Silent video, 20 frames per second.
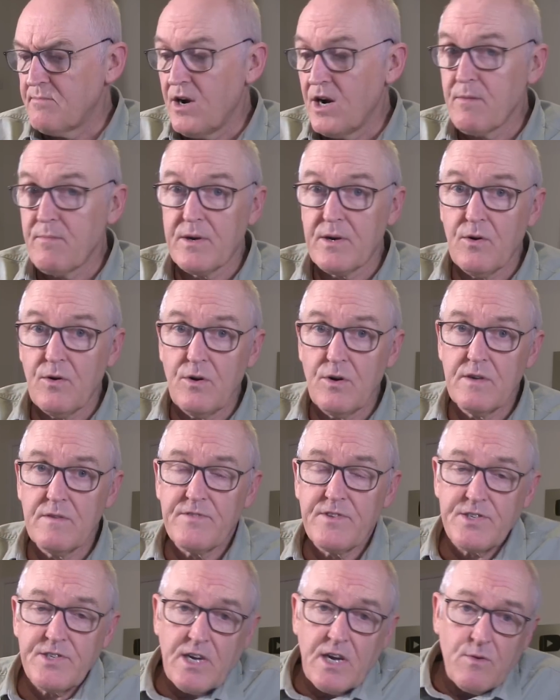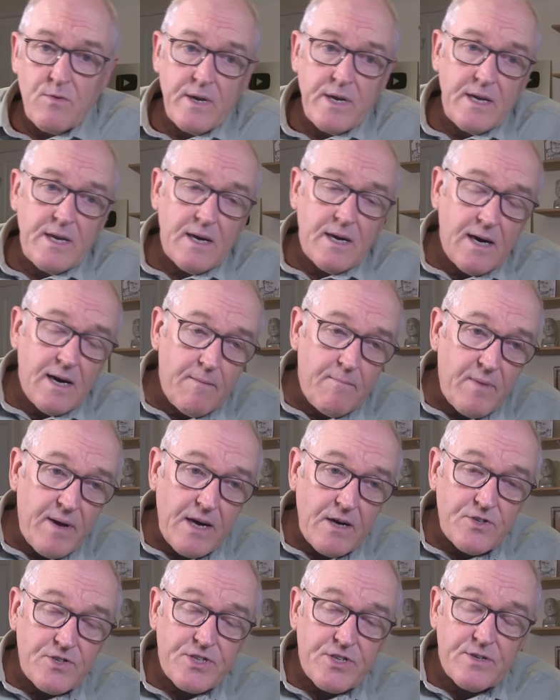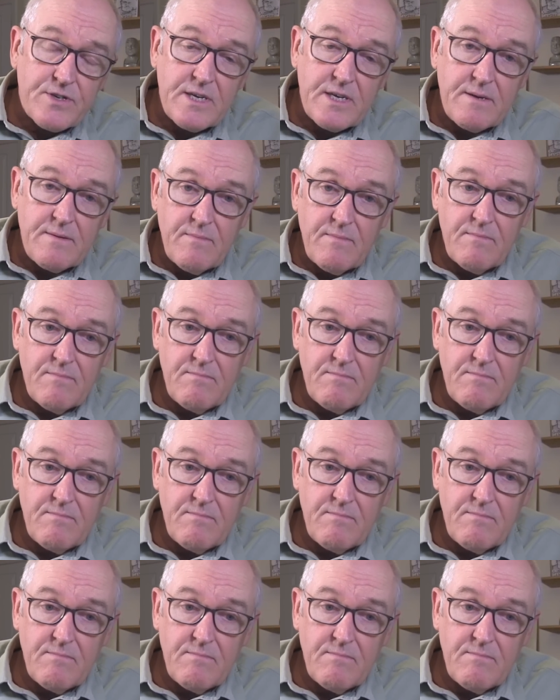moment all of the ZOE health study